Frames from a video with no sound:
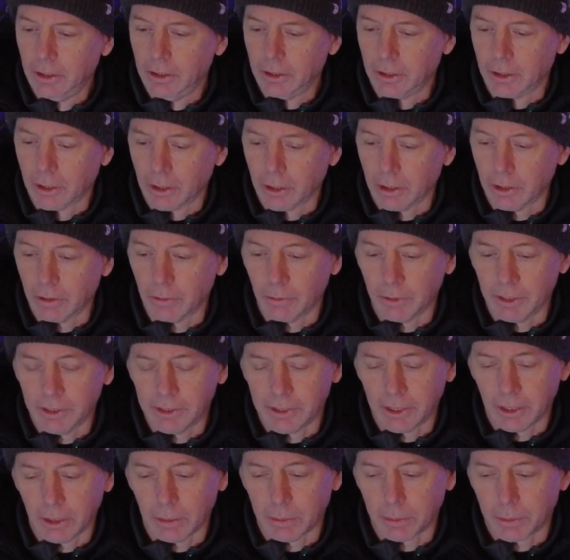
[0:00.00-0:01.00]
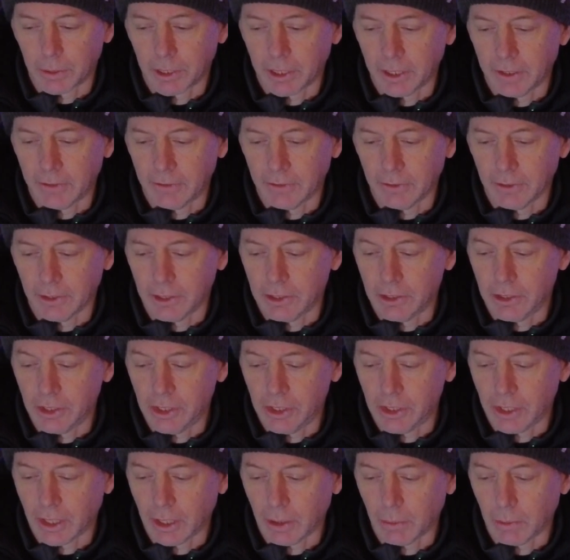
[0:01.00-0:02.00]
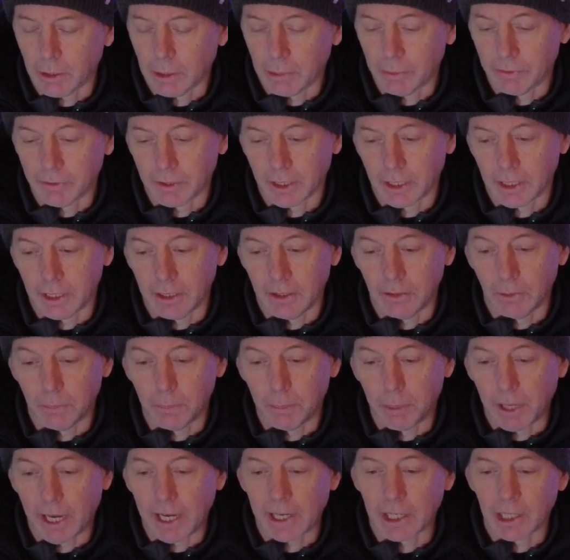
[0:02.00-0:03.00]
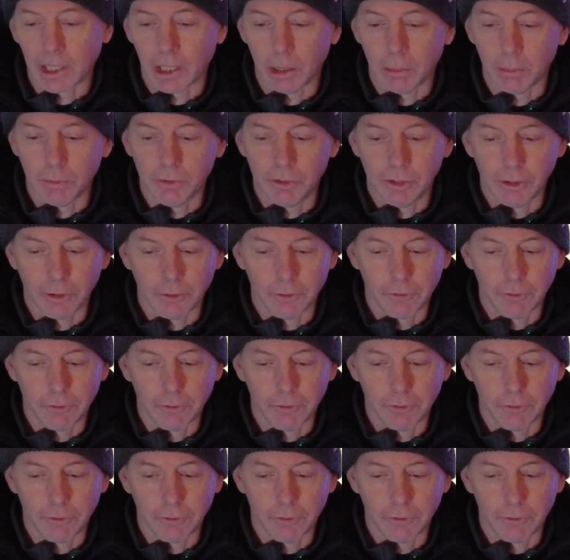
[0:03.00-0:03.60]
the current retail price on the DJI website is back up to